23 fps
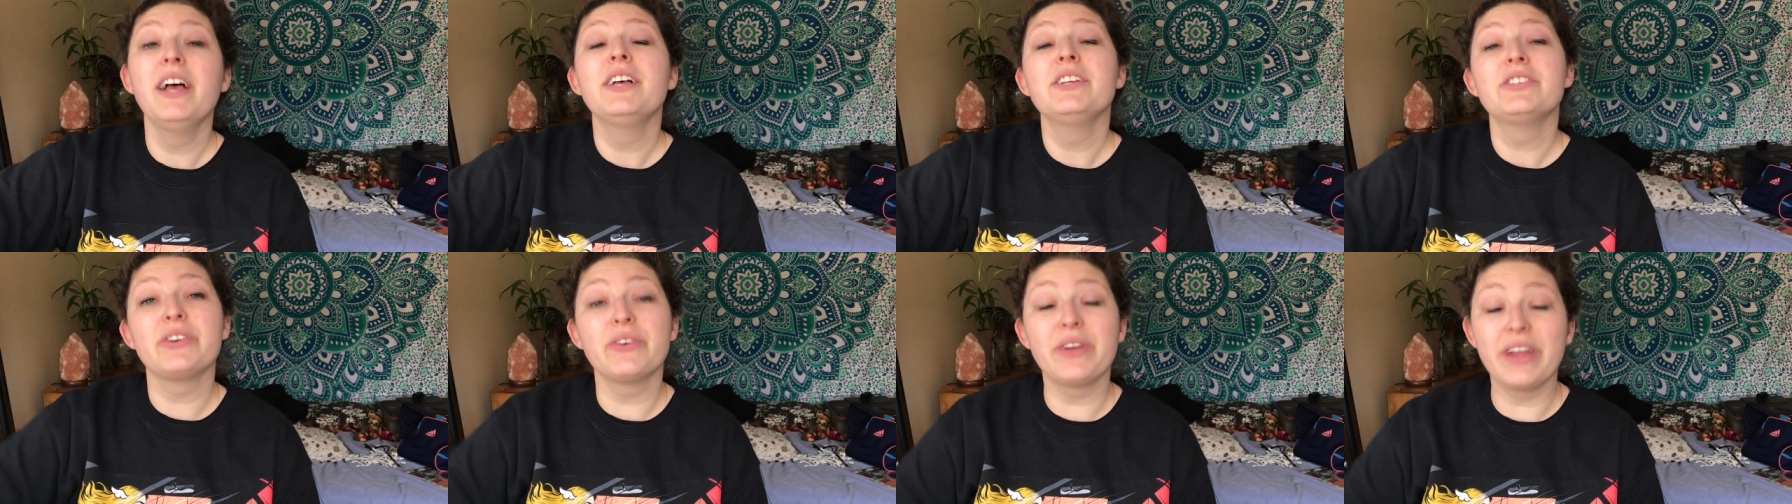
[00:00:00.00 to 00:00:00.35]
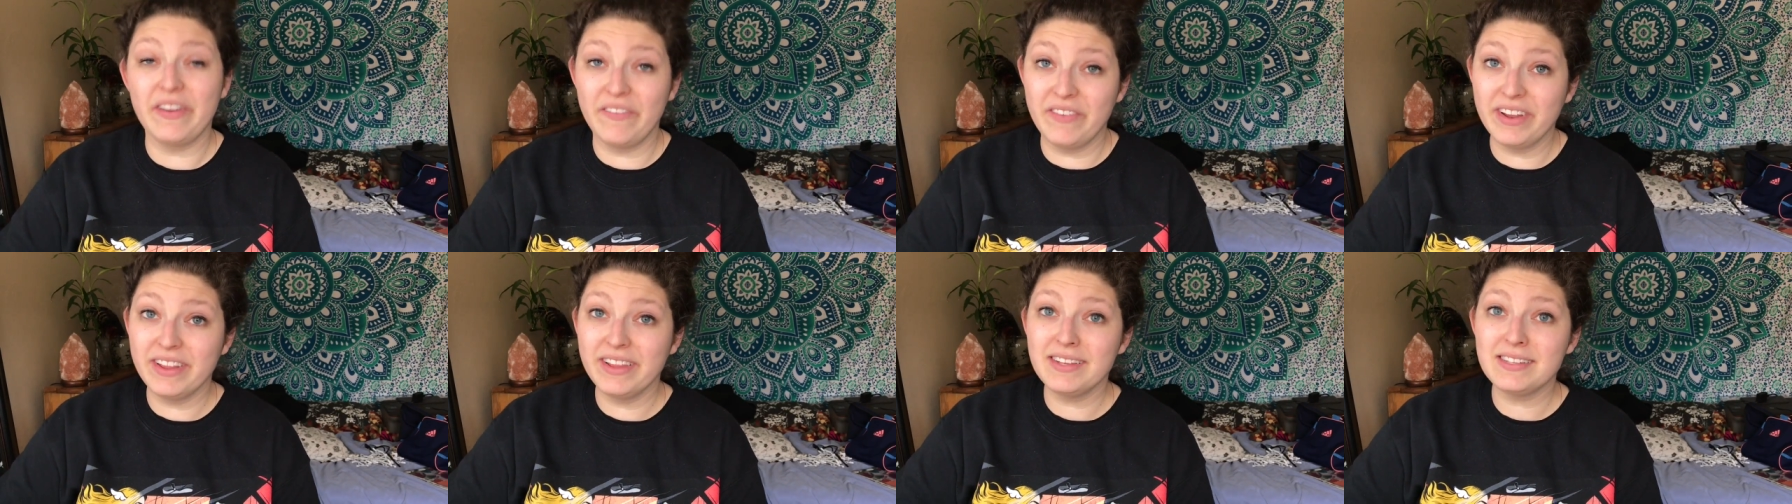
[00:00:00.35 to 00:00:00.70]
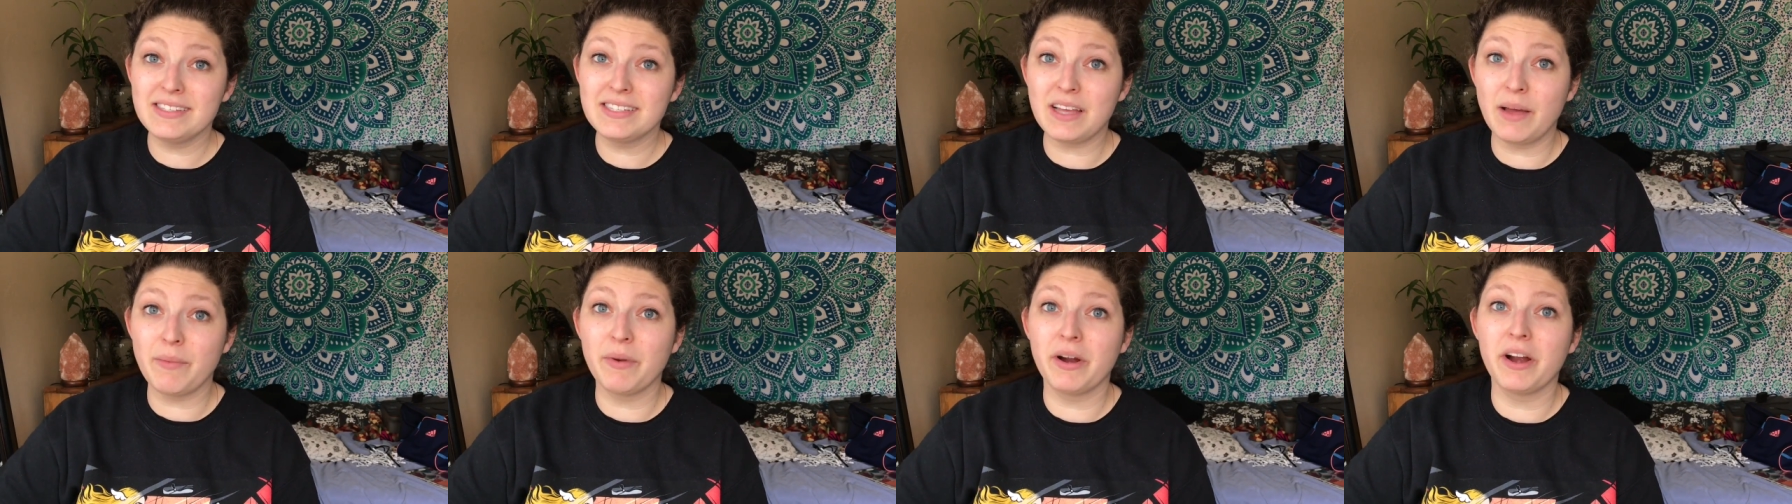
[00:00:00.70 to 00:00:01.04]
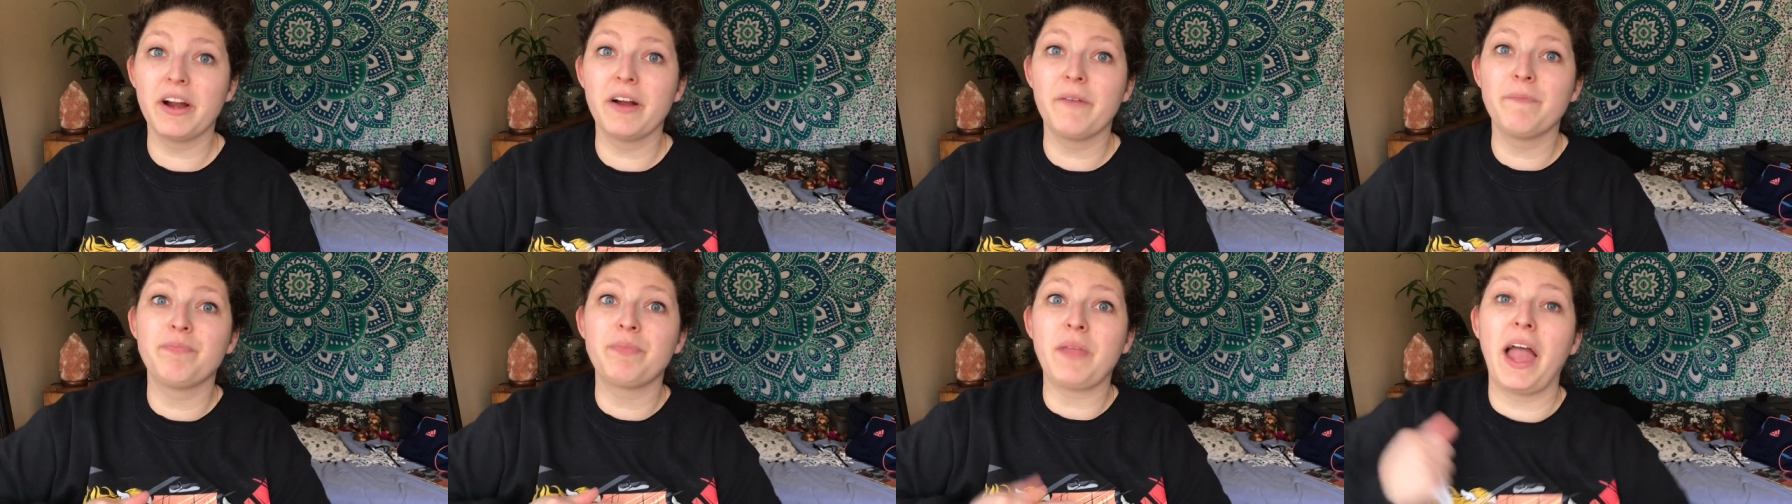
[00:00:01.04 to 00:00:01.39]
So even in the
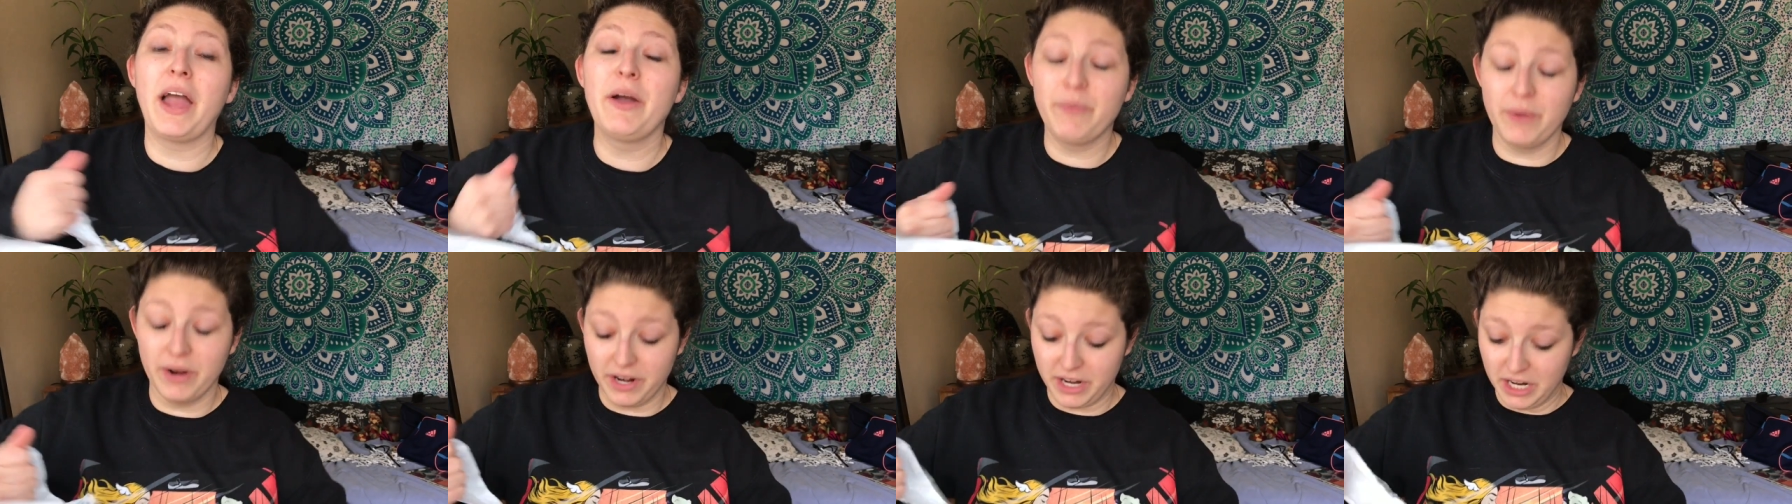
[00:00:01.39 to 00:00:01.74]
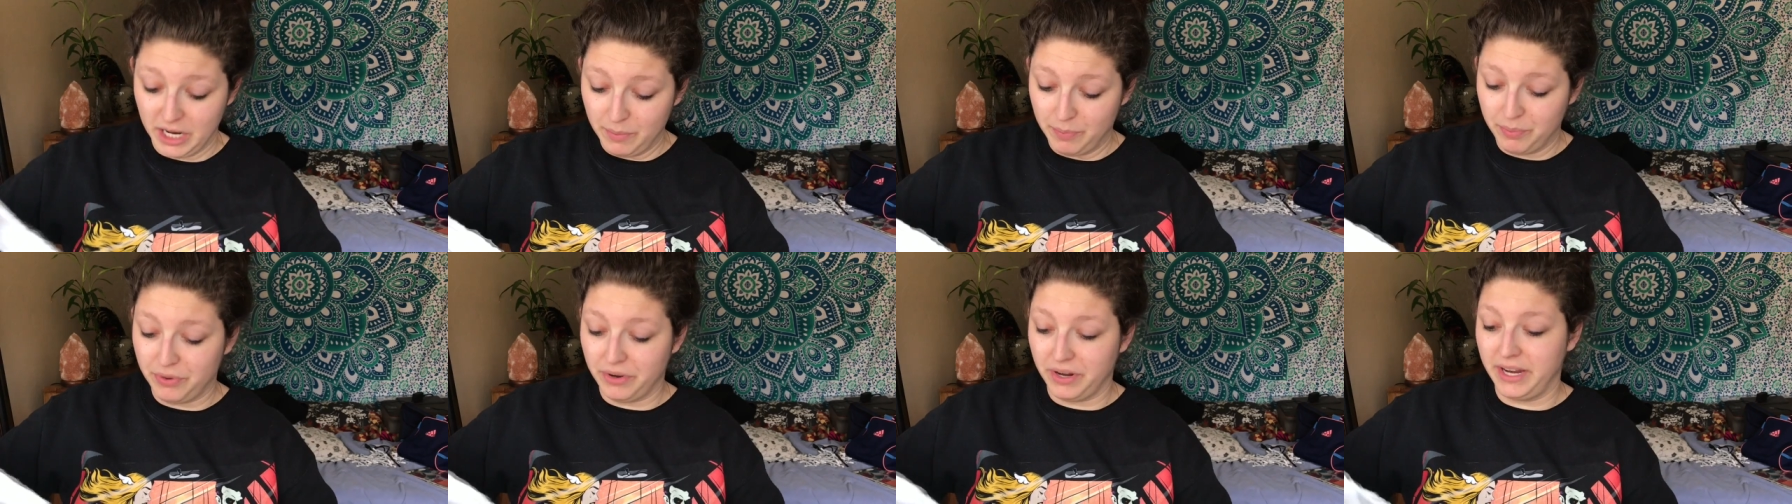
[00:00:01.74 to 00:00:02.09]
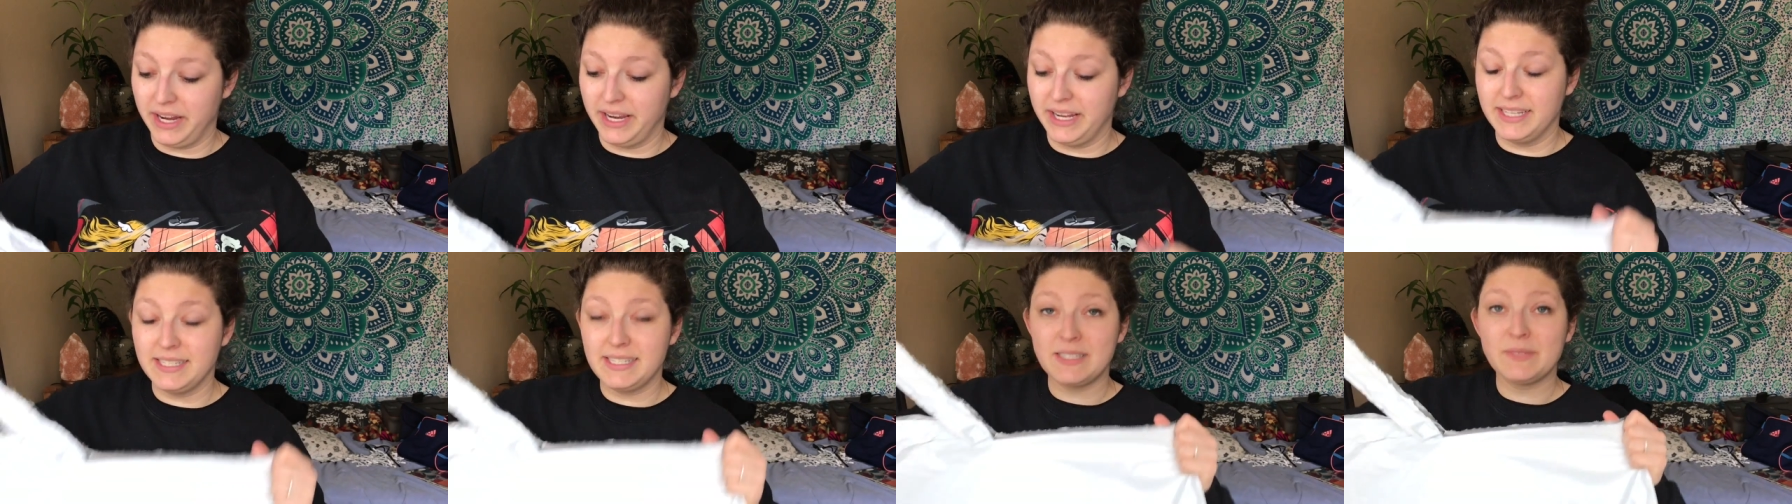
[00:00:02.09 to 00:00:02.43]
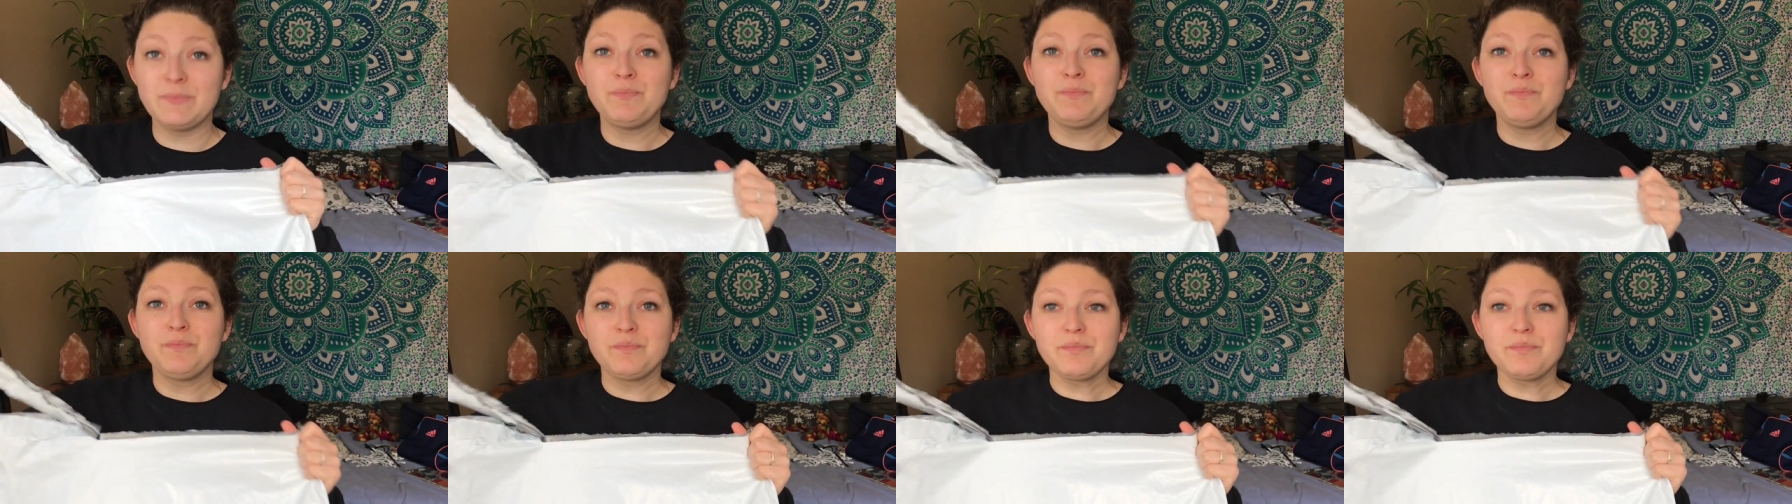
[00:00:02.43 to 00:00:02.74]
summer, I wear capris.